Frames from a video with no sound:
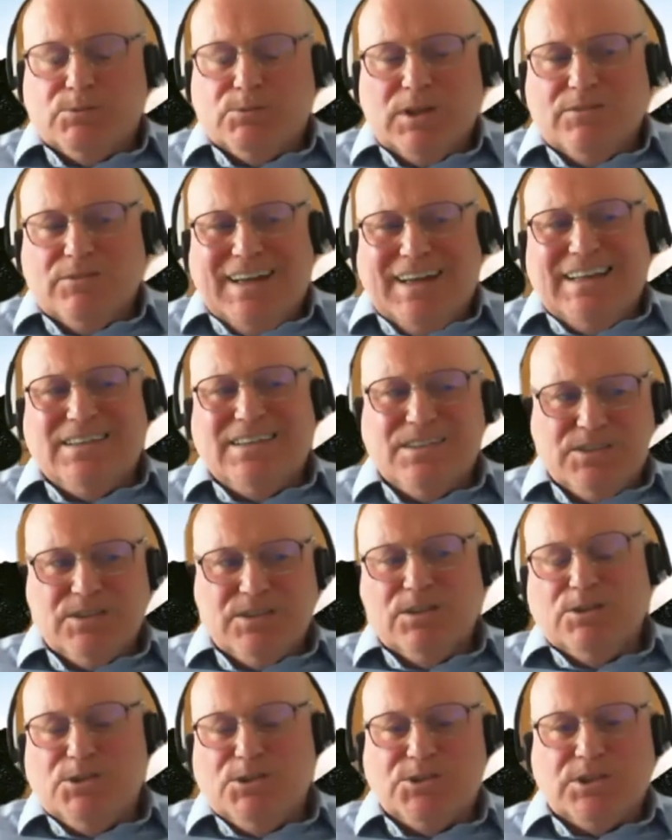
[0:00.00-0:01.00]
Well, if I had the
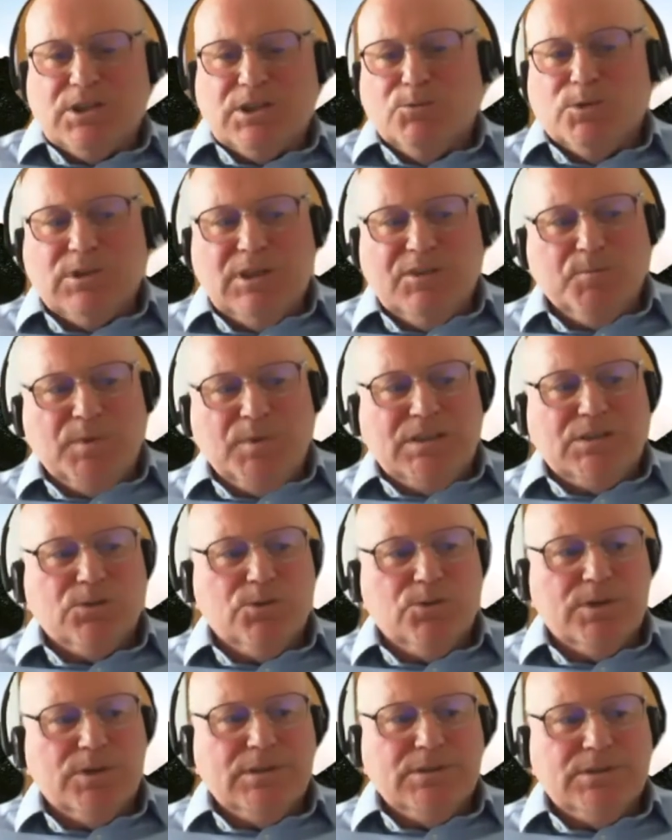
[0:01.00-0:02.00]
solution, I wouldn't even be
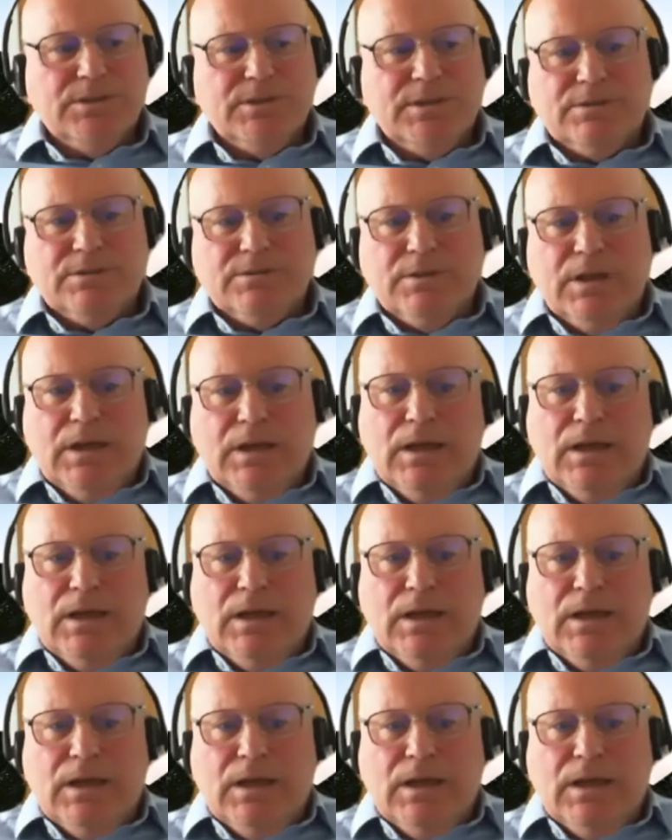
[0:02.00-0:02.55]
talking to you.